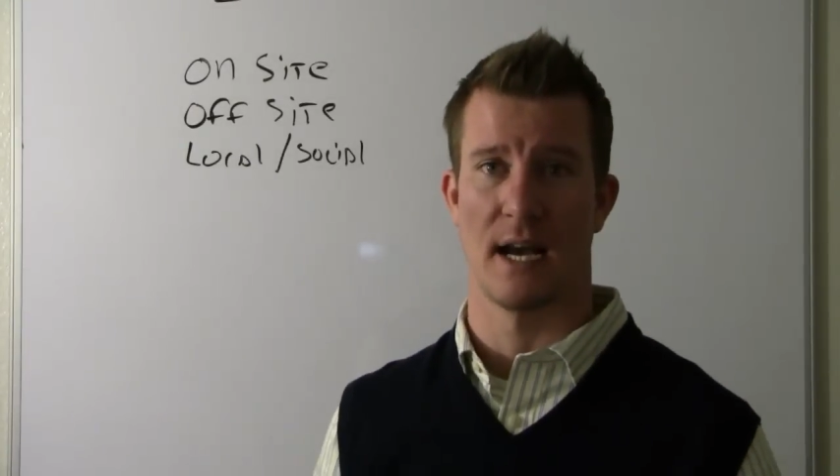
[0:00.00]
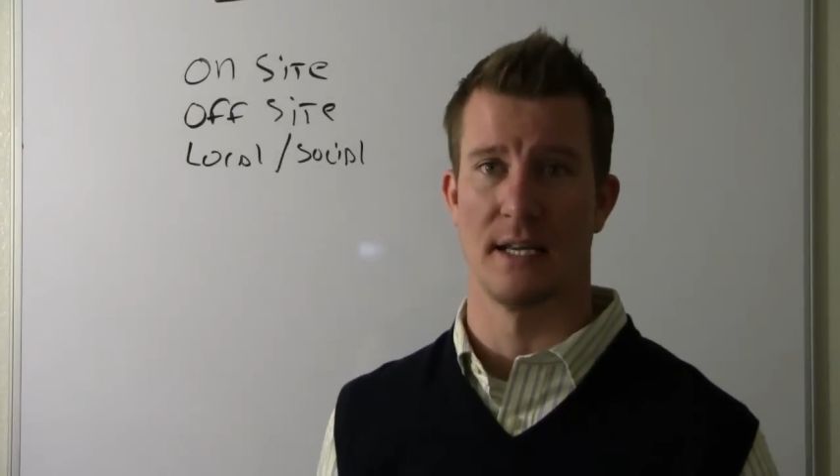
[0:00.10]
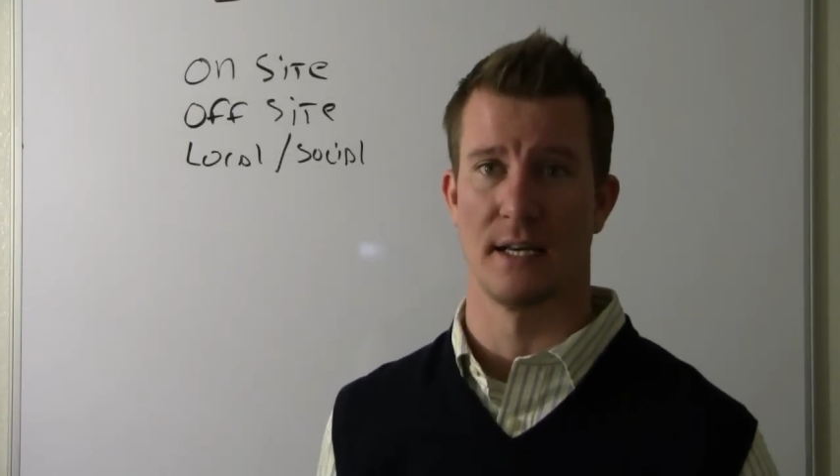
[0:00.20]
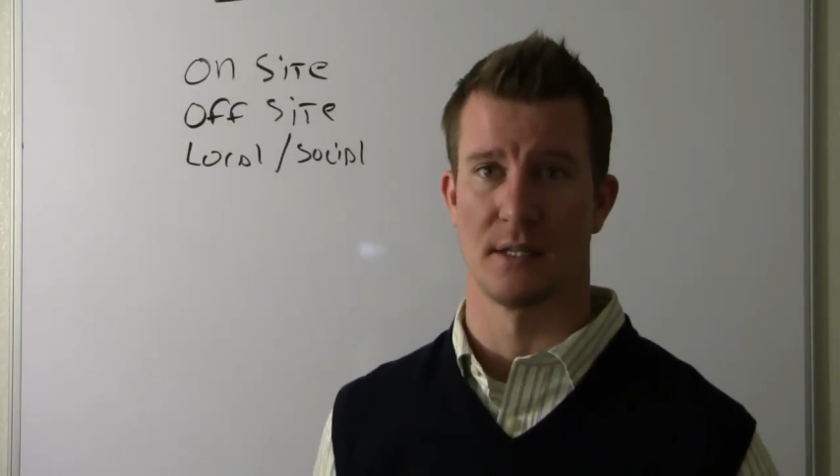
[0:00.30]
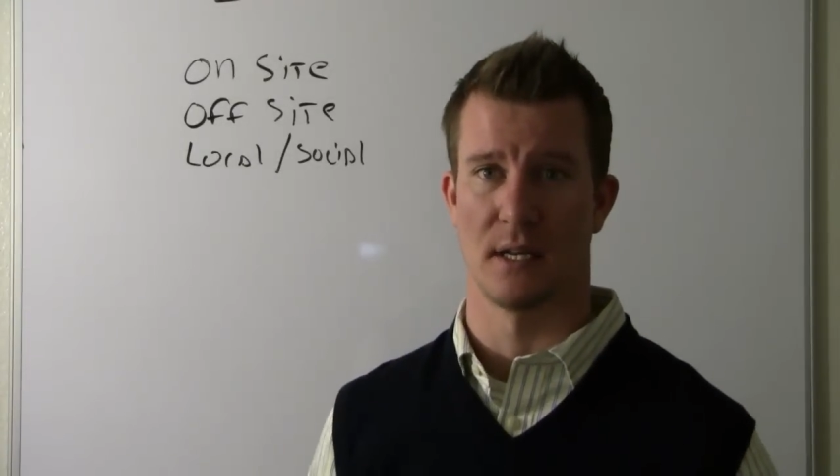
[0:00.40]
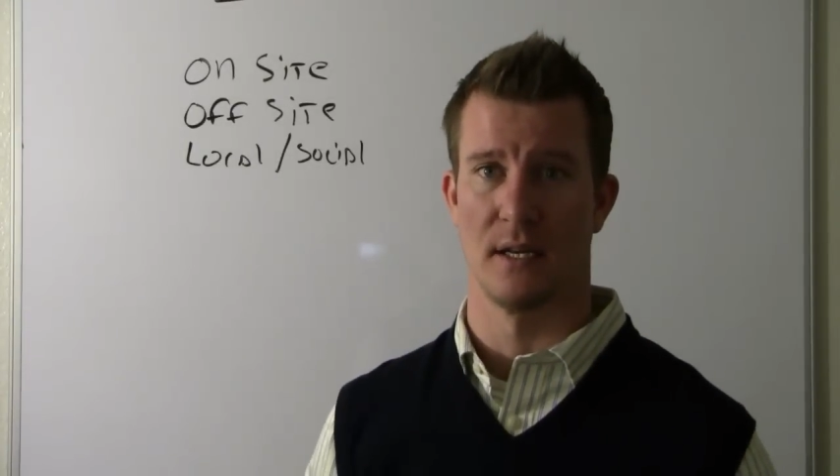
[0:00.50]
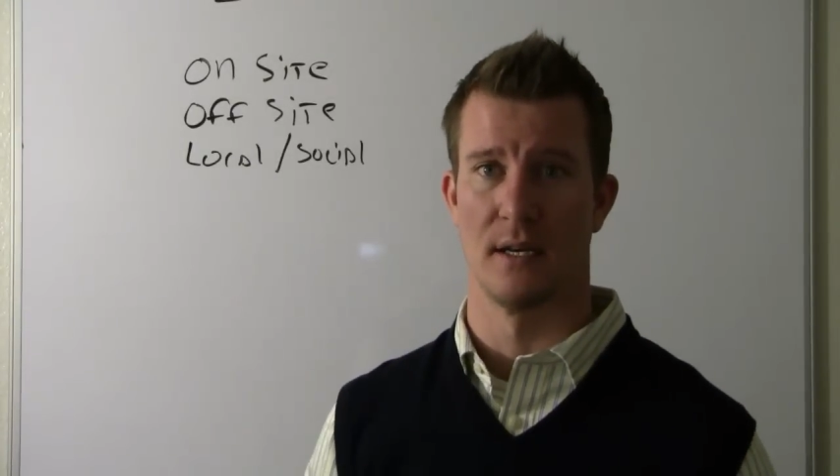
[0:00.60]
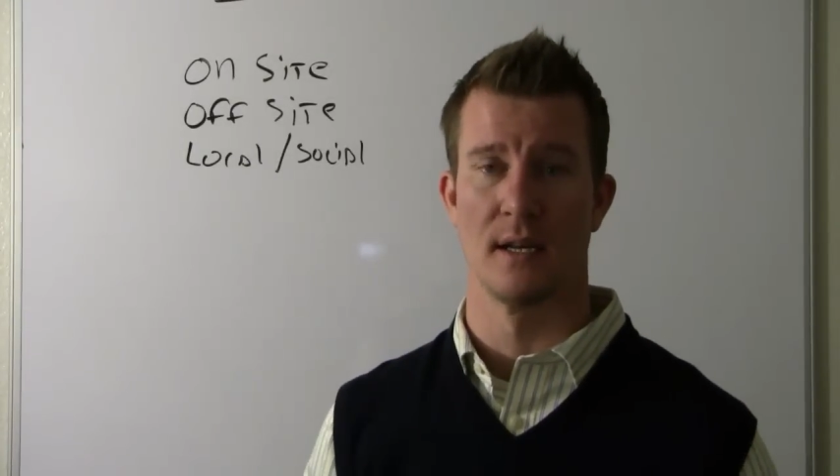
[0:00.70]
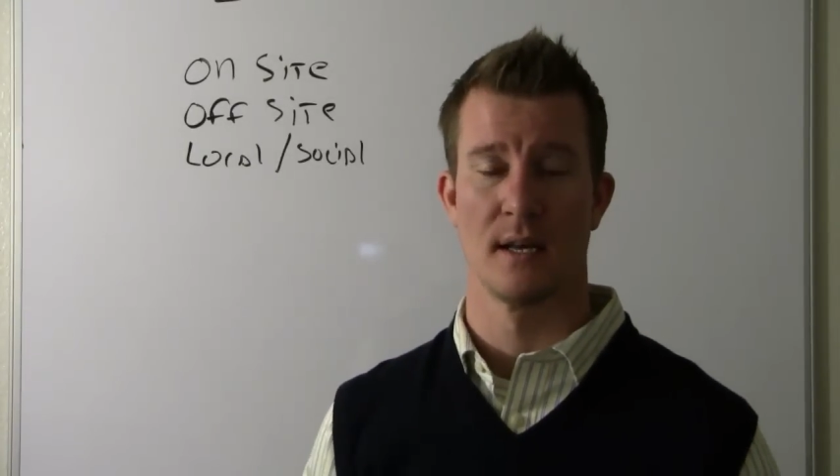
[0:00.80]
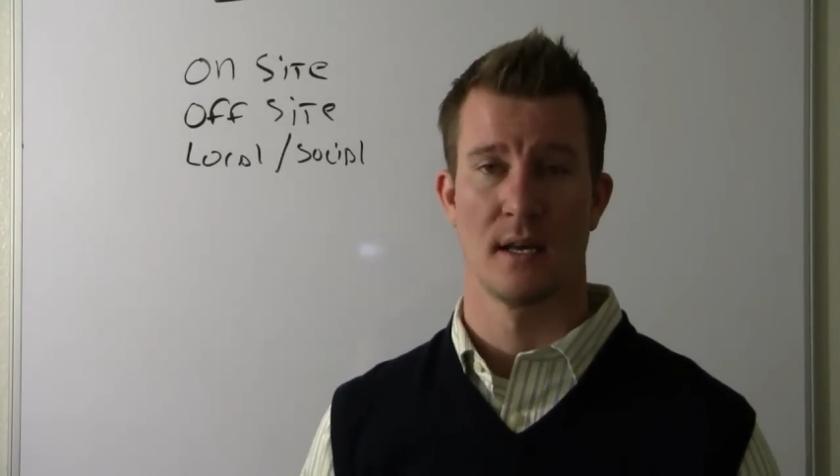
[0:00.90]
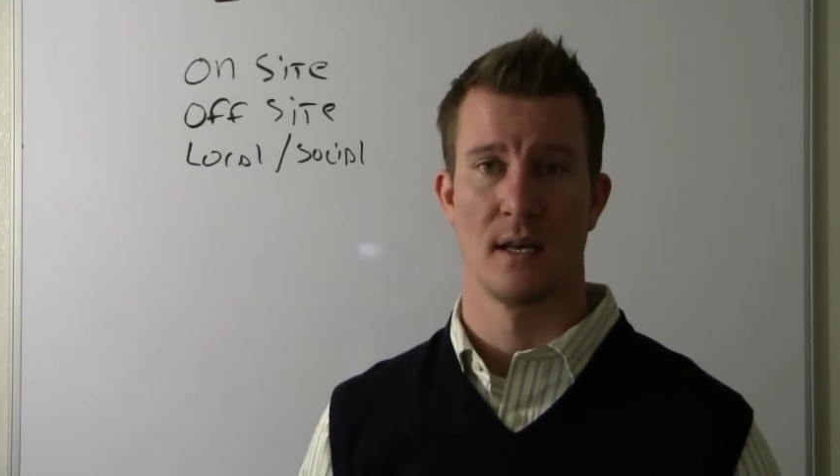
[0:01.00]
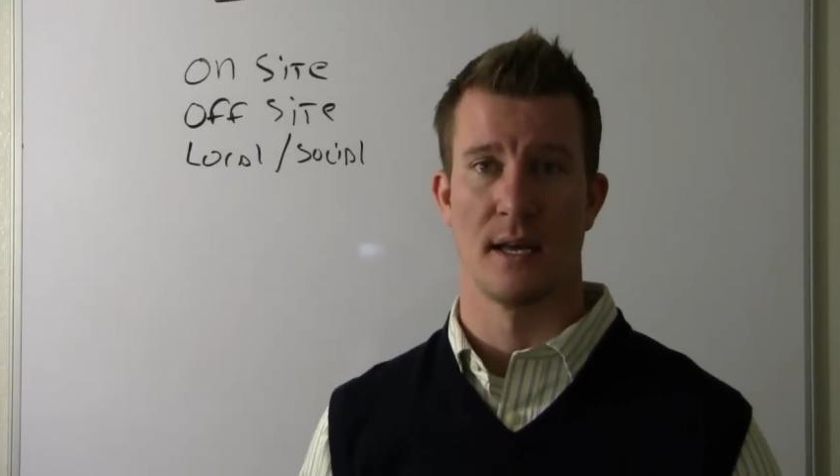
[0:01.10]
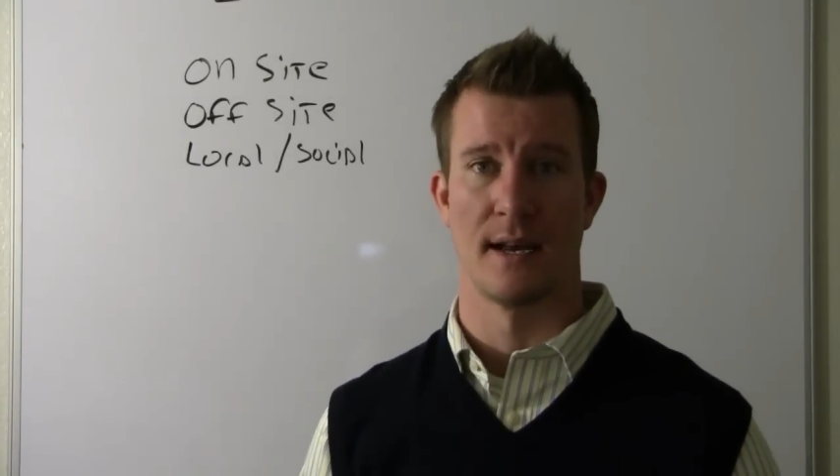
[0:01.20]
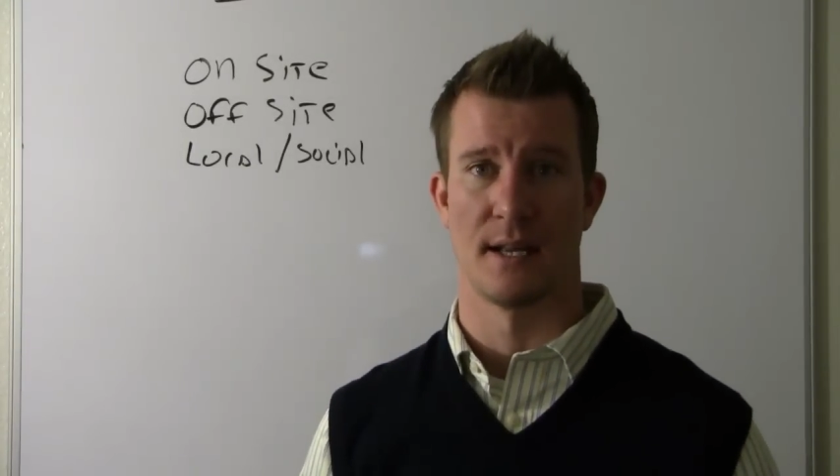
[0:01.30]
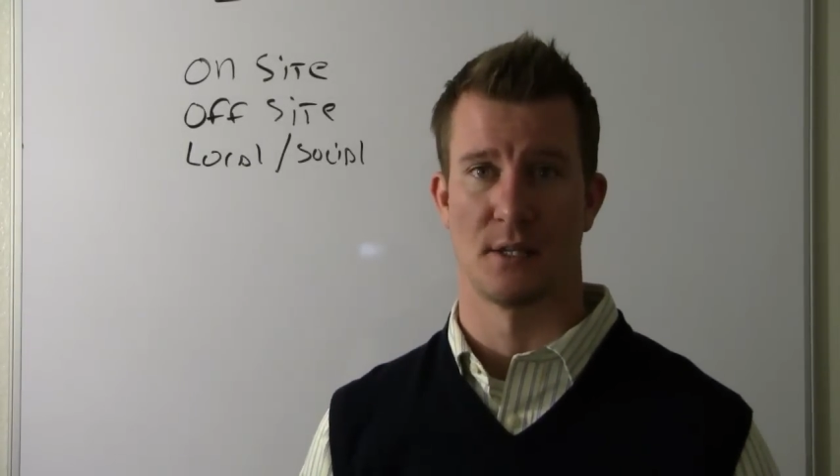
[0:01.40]
ideas in
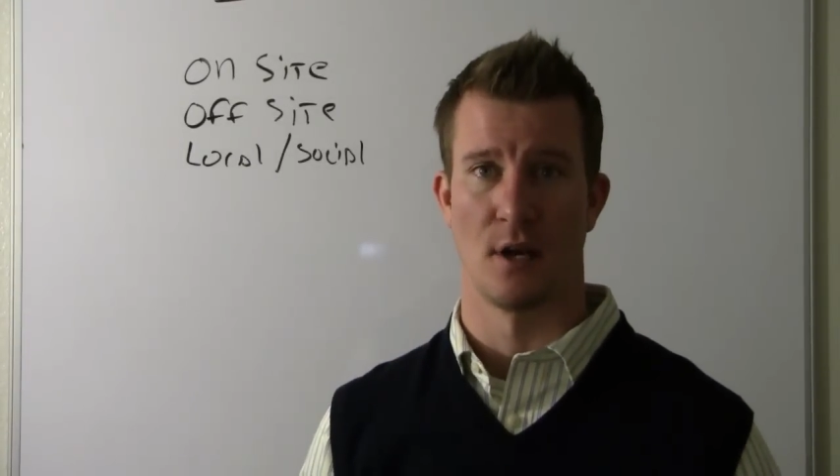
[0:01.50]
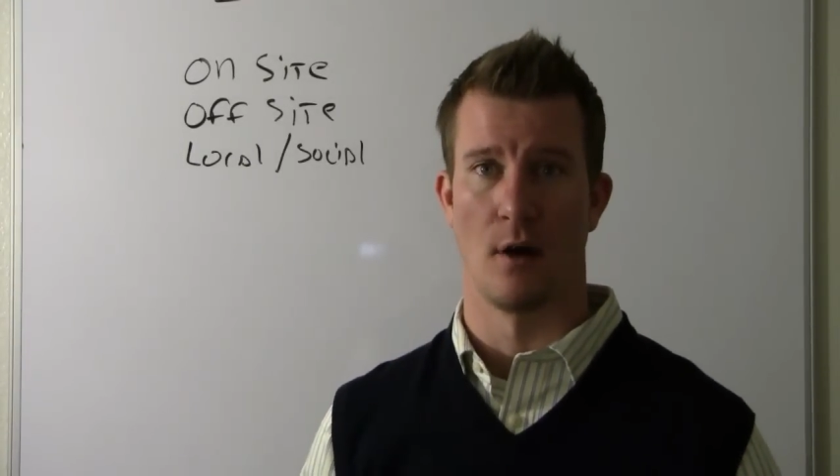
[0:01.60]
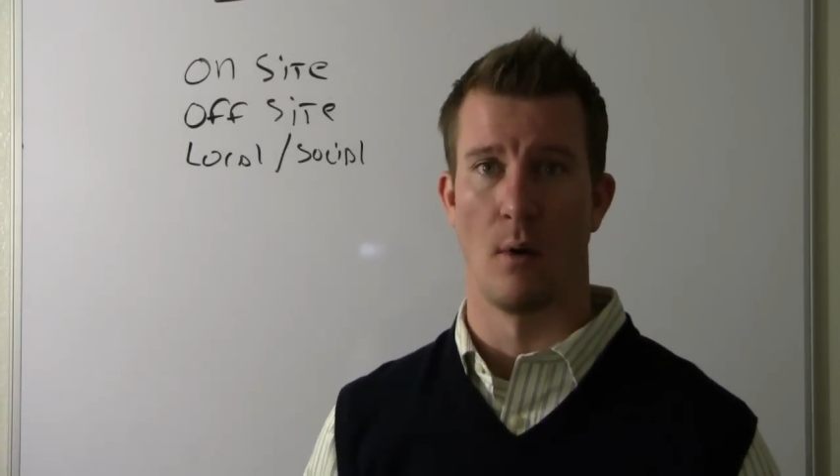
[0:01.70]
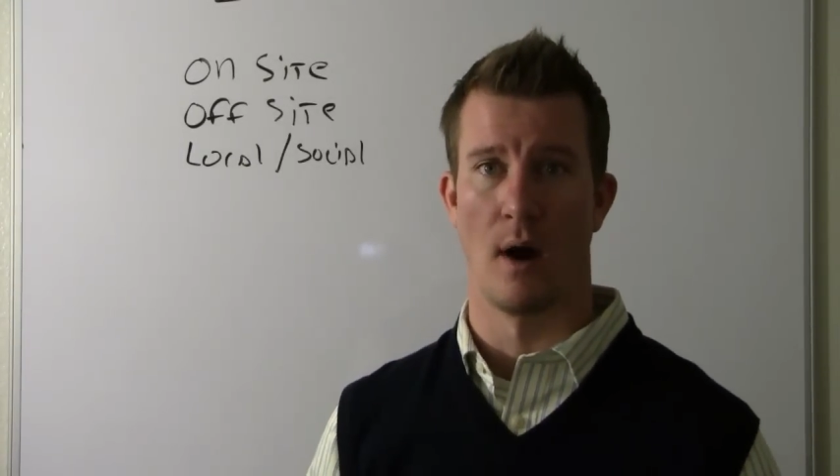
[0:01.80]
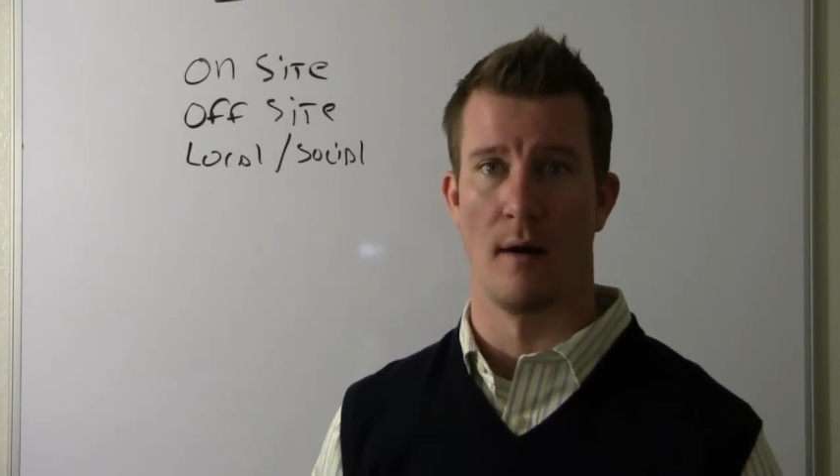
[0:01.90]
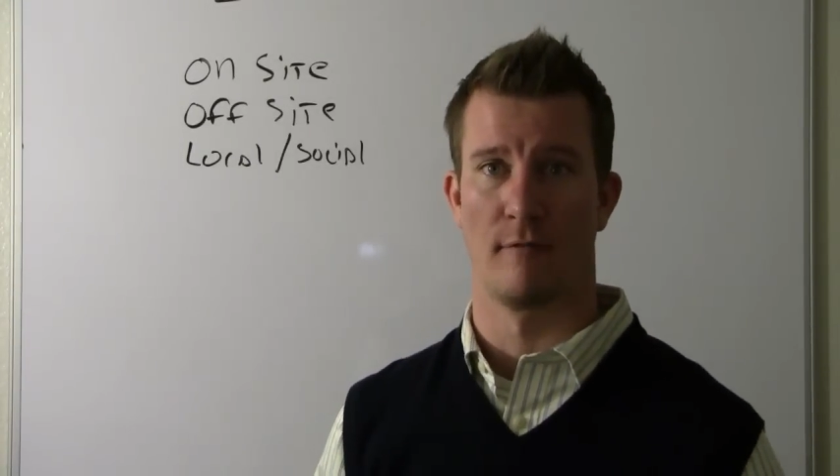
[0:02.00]
SEO.